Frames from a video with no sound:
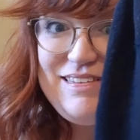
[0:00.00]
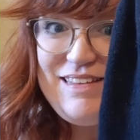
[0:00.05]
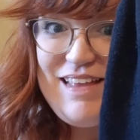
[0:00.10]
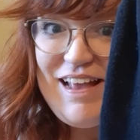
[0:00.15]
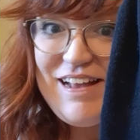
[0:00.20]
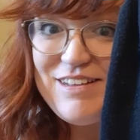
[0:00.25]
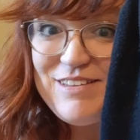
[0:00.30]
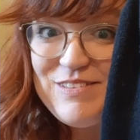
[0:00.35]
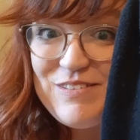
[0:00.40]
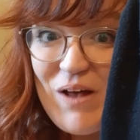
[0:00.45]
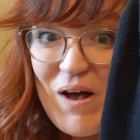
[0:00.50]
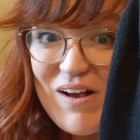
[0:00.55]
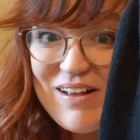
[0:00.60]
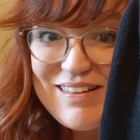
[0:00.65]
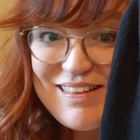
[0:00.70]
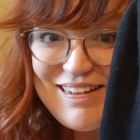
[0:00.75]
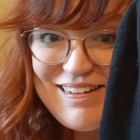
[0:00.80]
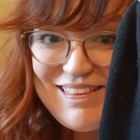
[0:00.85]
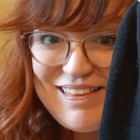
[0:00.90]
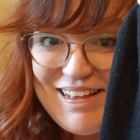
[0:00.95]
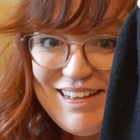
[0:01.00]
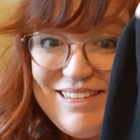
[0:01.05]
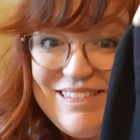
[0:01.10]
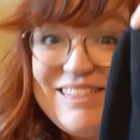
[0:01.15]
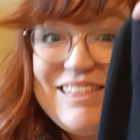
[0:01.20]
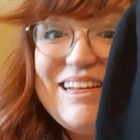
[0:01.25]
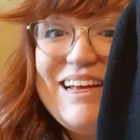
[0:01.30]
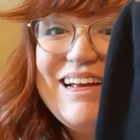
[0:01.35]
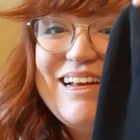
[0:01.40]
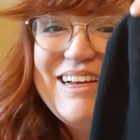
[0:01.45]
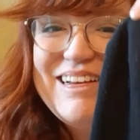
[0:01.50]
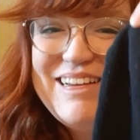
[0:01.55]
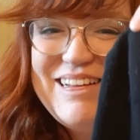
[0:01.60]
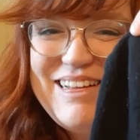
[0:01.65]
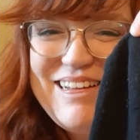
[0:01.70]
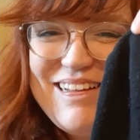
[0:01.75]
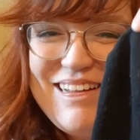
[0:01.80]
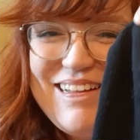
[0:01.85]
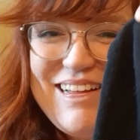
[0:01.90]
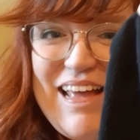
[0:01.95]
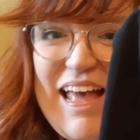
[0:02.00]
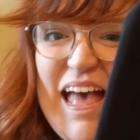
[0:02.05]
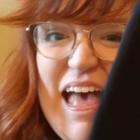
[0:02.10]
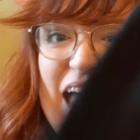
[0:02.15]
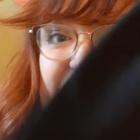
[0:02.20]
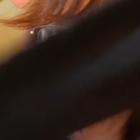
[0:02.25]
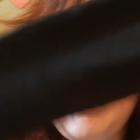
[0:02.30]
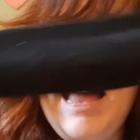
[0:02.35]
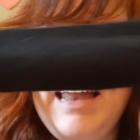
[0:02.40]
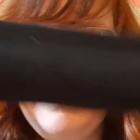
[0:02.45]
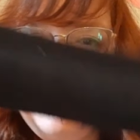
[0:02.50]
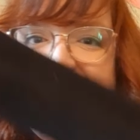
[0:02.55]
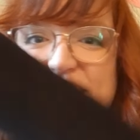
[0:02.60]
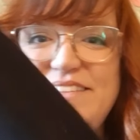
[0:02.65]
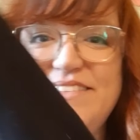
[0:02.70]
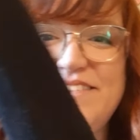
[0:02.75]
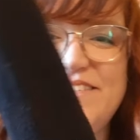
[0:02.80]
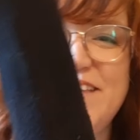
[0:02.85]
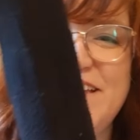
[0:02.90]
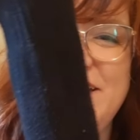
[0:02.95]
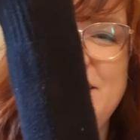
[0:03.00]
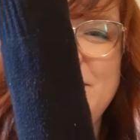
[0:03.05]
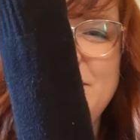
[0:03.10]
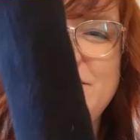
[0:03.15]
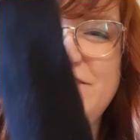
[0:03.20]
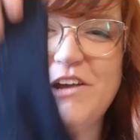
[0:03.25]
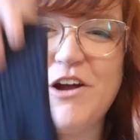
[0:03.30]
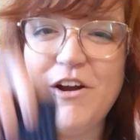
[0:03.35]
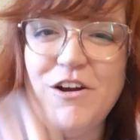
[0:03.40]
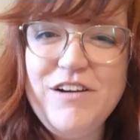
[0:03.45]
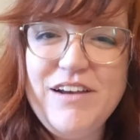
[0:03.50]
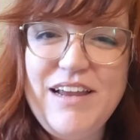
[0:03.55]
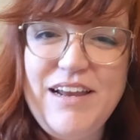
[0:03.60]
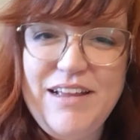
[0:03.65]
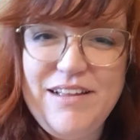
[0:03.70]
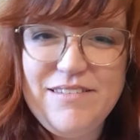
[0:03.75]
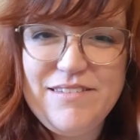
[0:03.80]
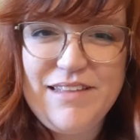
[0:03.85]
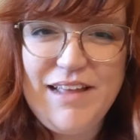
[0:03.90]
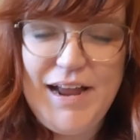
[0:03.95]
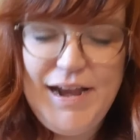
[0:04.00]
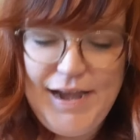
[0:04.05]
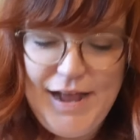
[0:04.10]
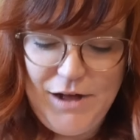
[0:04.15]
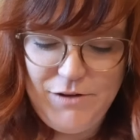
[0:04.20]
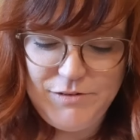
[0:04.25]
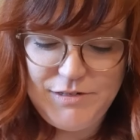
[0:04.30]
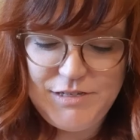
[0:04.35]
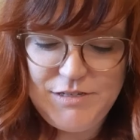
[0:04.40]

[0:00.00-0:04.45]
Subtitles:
take a sock like this. And let's turn it inside out.